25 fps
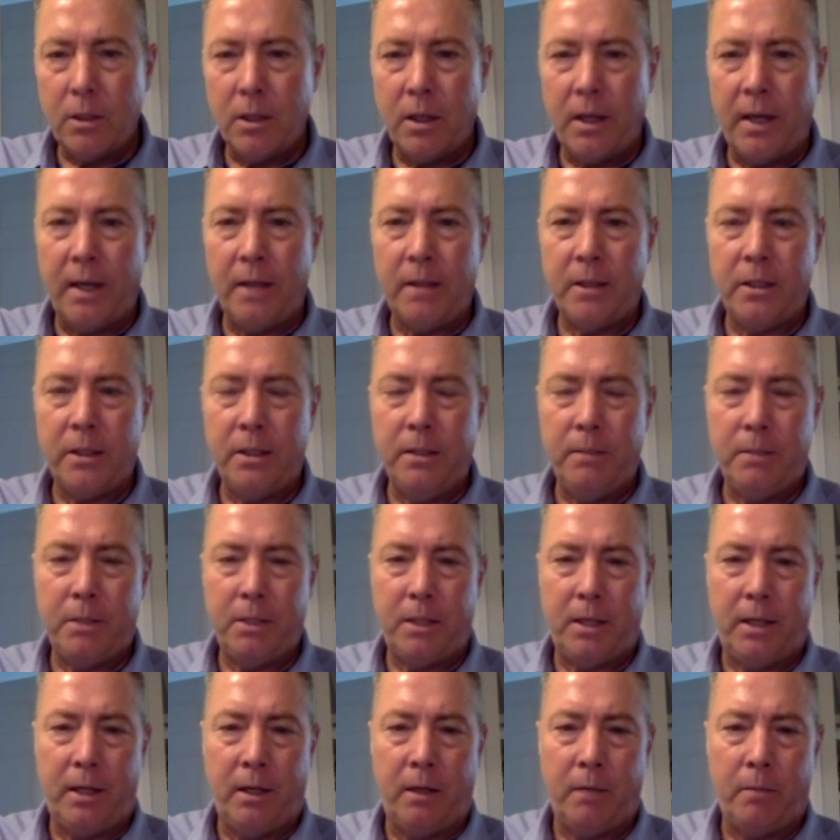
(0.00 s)
So that
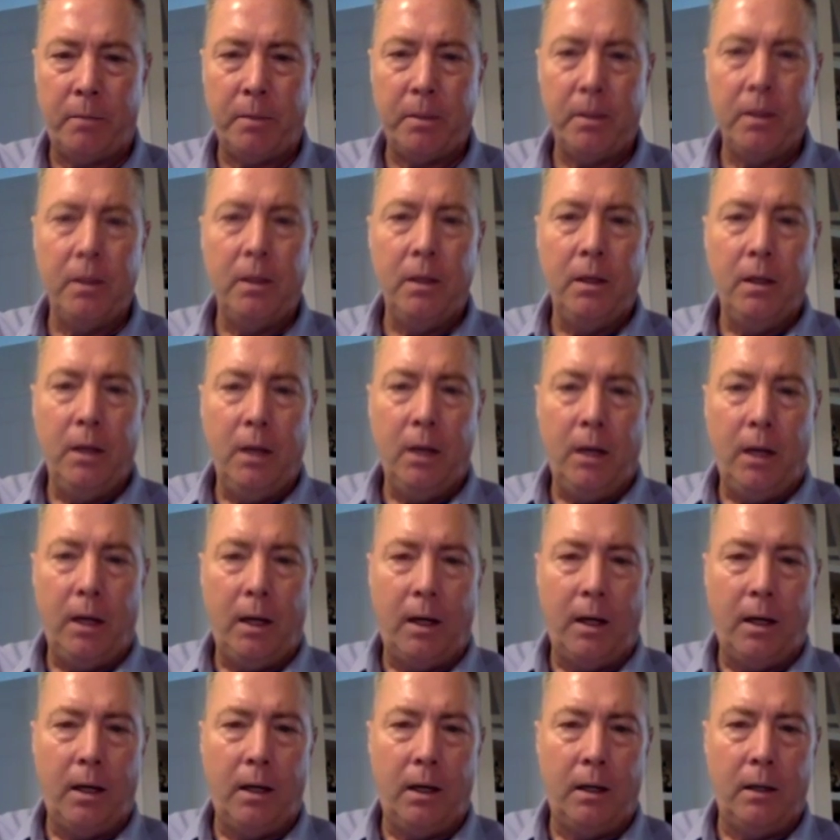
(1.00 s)
seems to help
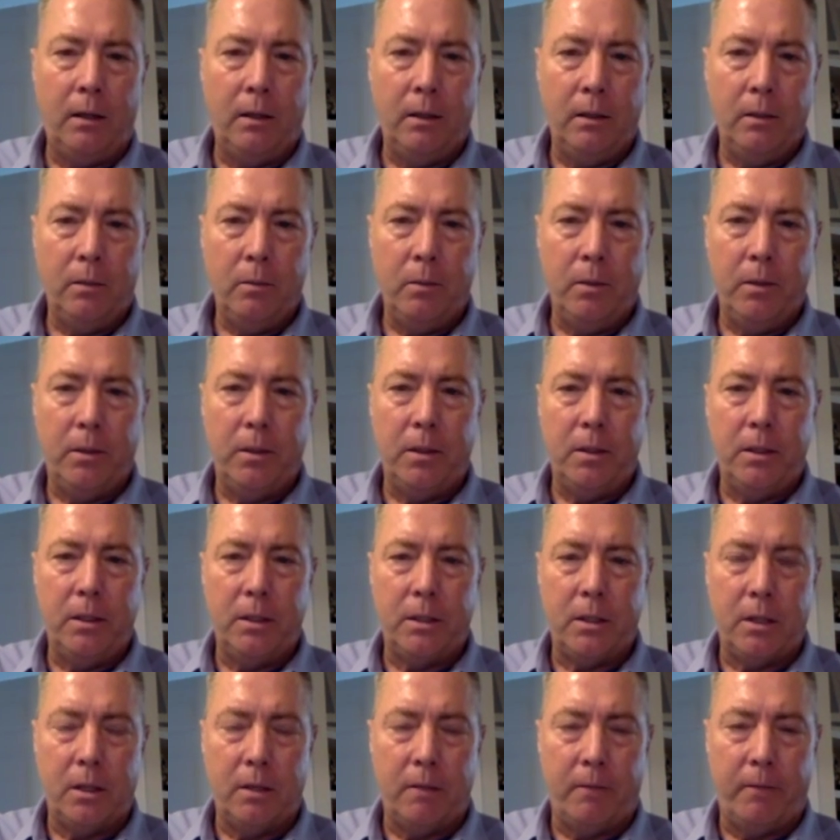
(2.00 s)
uh, with the
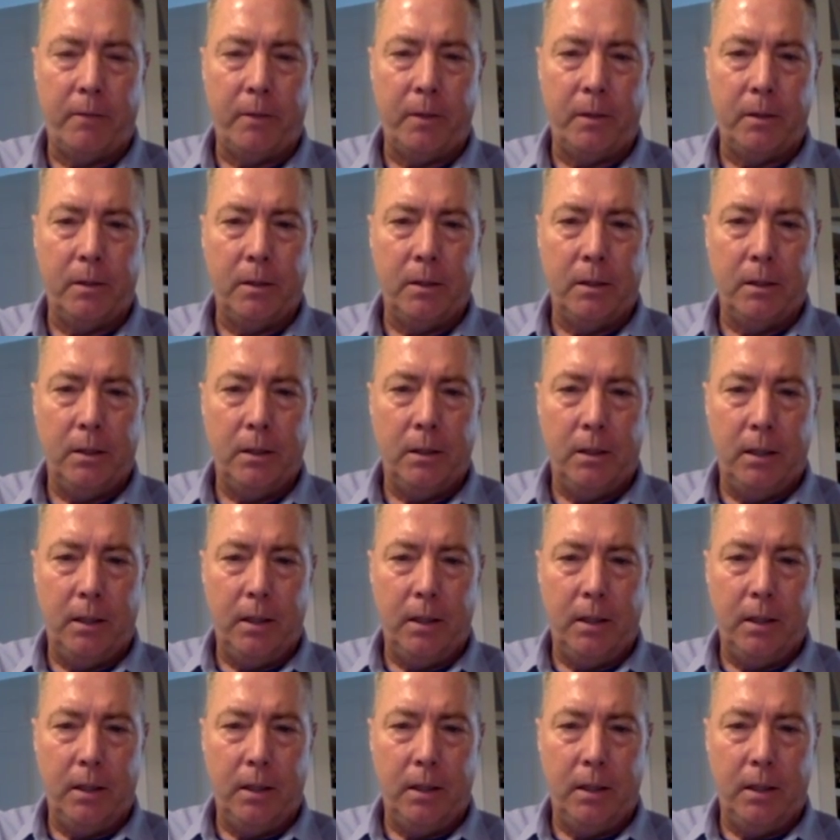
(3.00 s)
discomfort.